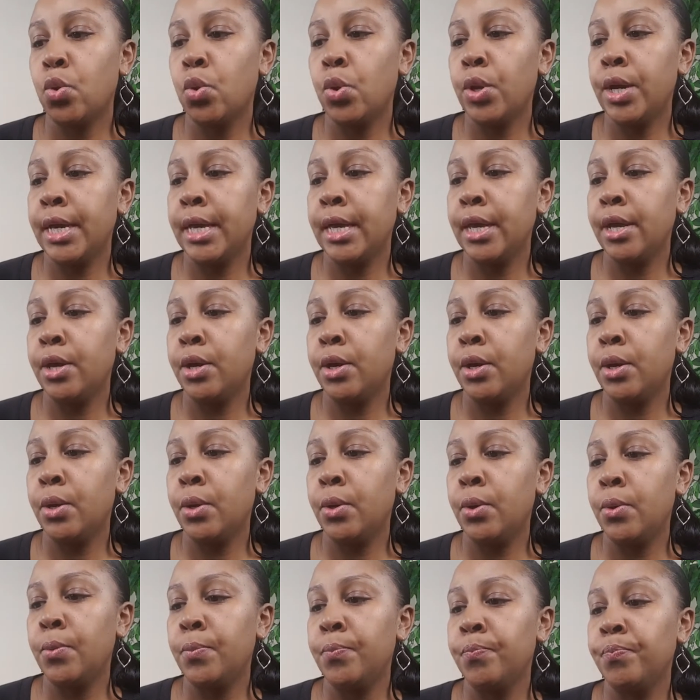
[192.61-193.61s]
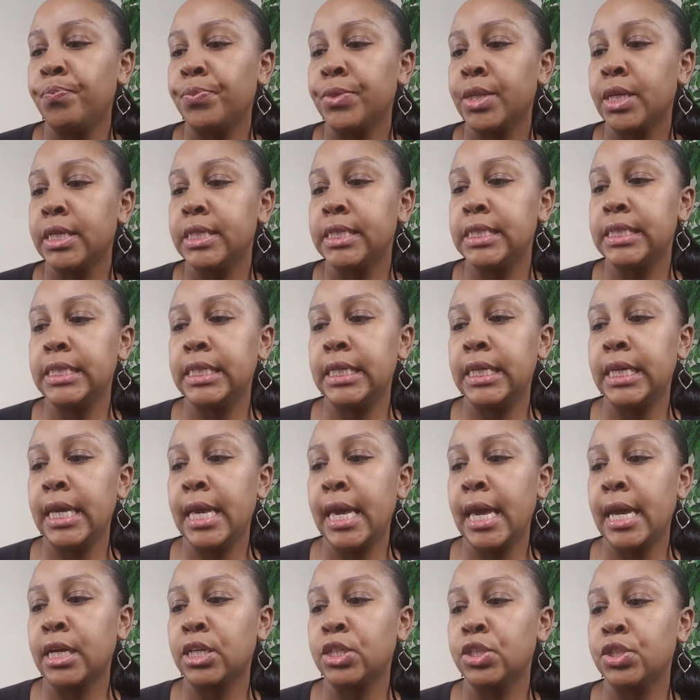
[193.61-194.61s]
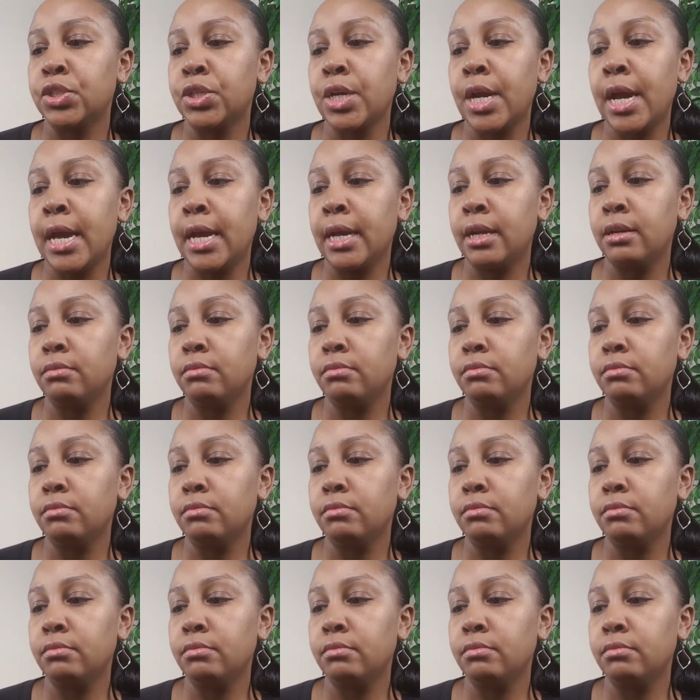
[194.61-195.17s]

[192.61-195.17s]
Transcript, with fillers: oil, tea extract.